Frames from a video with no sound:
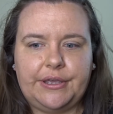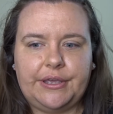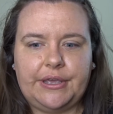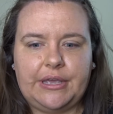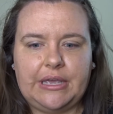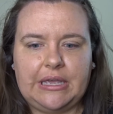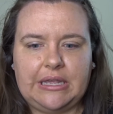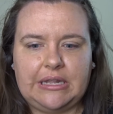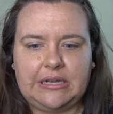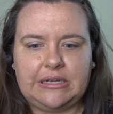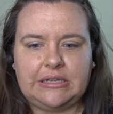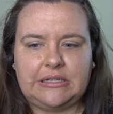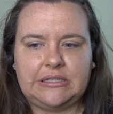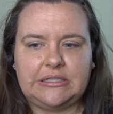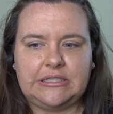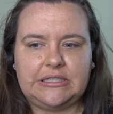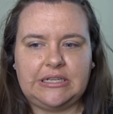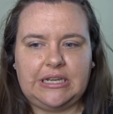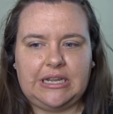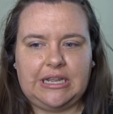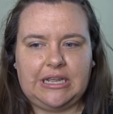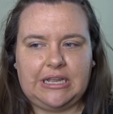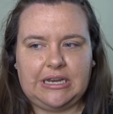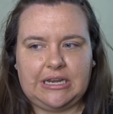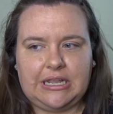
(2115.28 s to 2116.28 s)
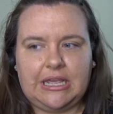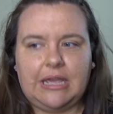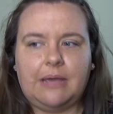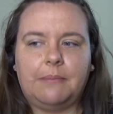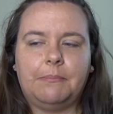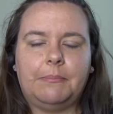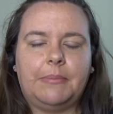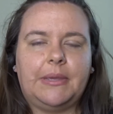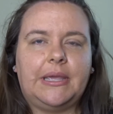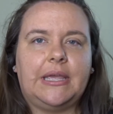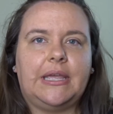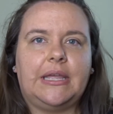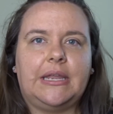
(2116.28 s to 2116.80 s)
and it had
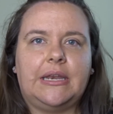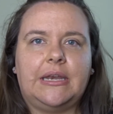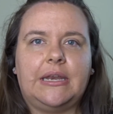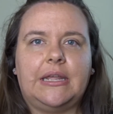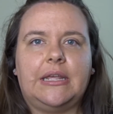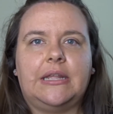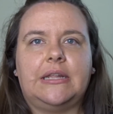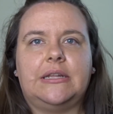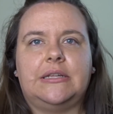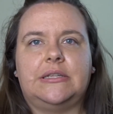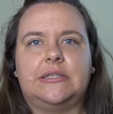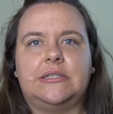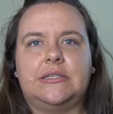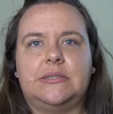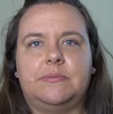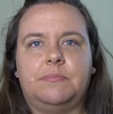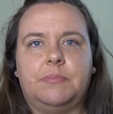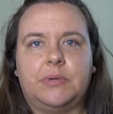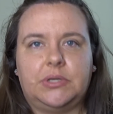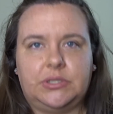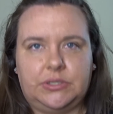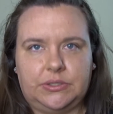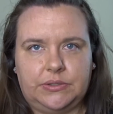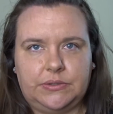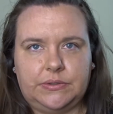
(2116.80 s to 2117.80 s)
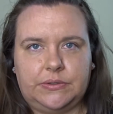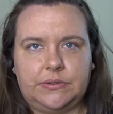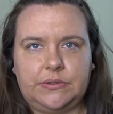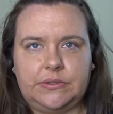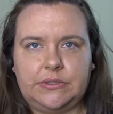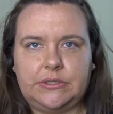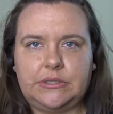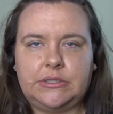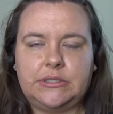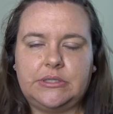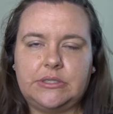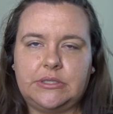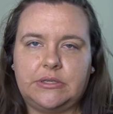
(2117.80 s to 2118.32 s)
camping and bottles
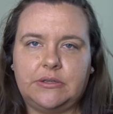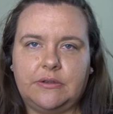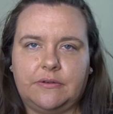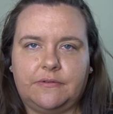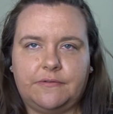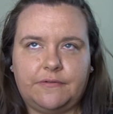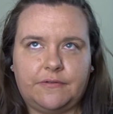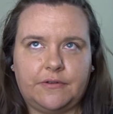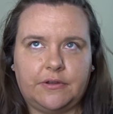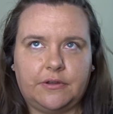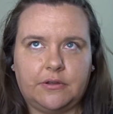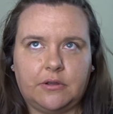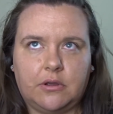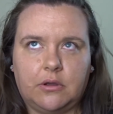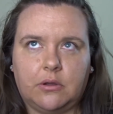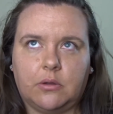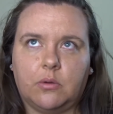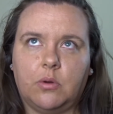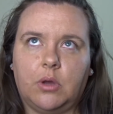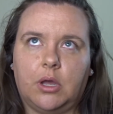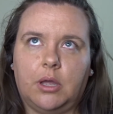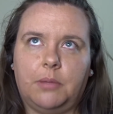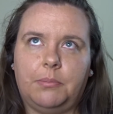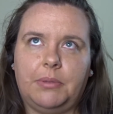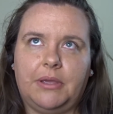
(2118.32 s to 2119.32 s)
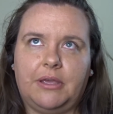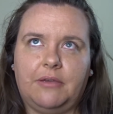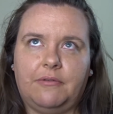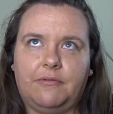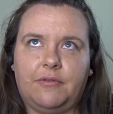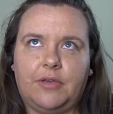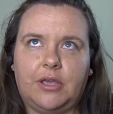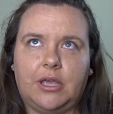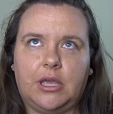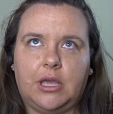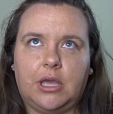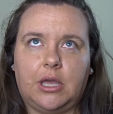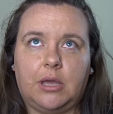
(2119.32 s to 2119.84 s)
and stuff. I've got quite a bit of
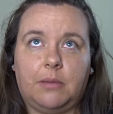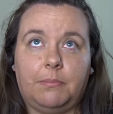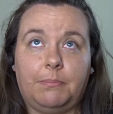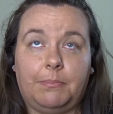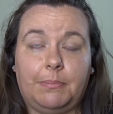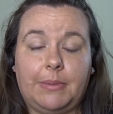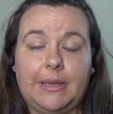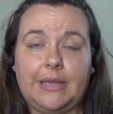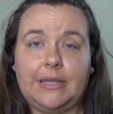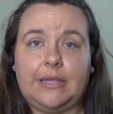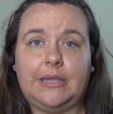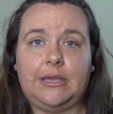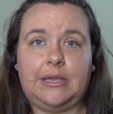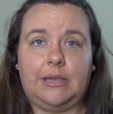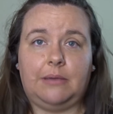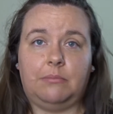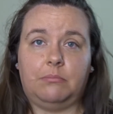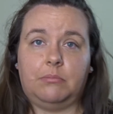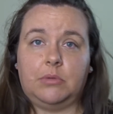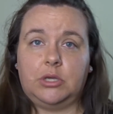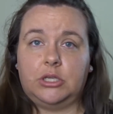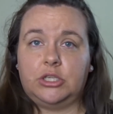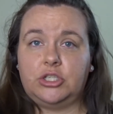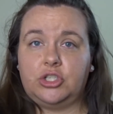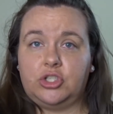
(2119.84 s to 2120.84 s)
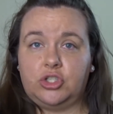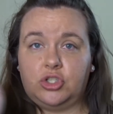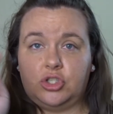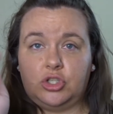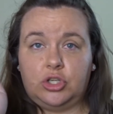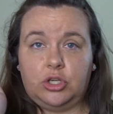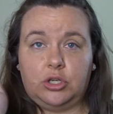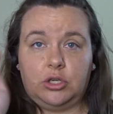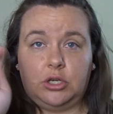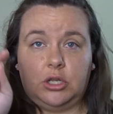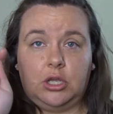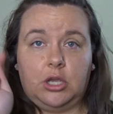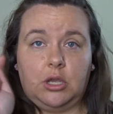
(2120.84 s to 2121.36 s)
it back in my
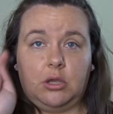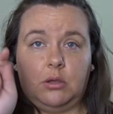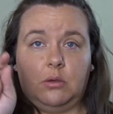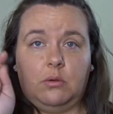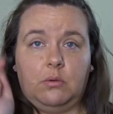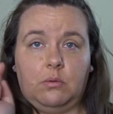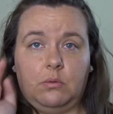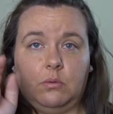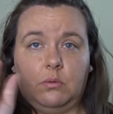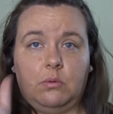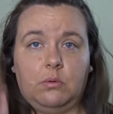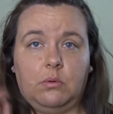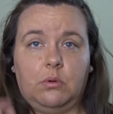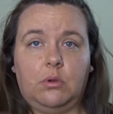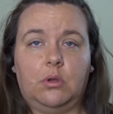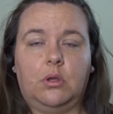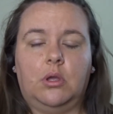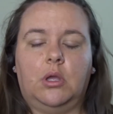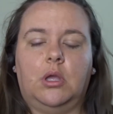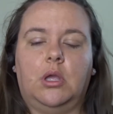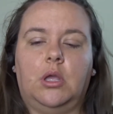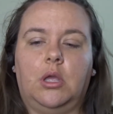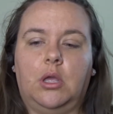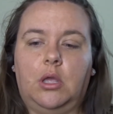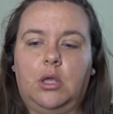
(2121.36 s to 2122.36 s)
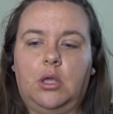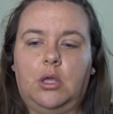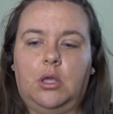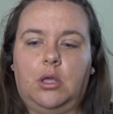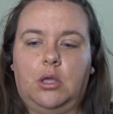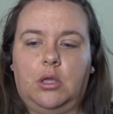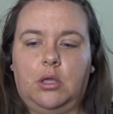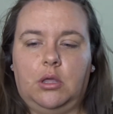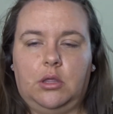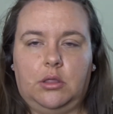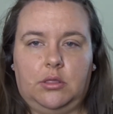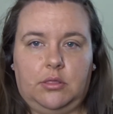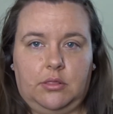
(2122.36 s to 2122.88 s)
studio
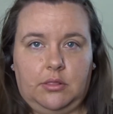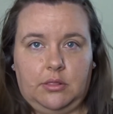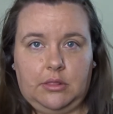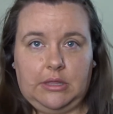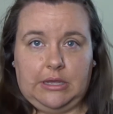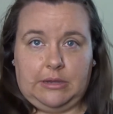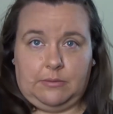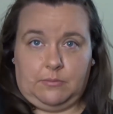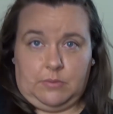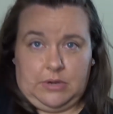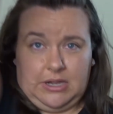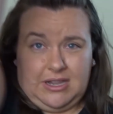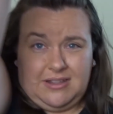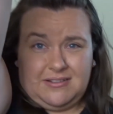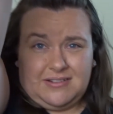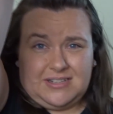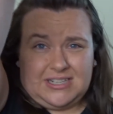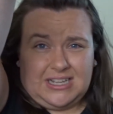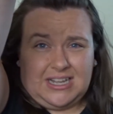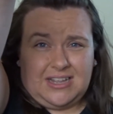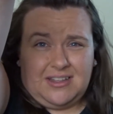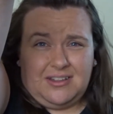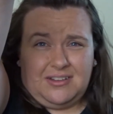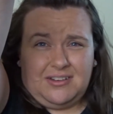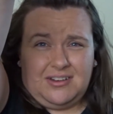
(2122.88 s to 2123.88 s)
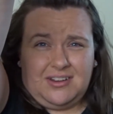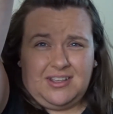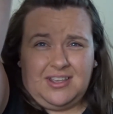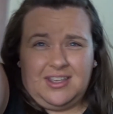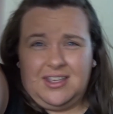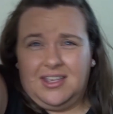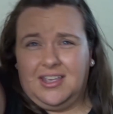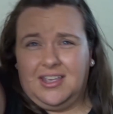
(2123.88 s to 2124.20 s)
that way of town.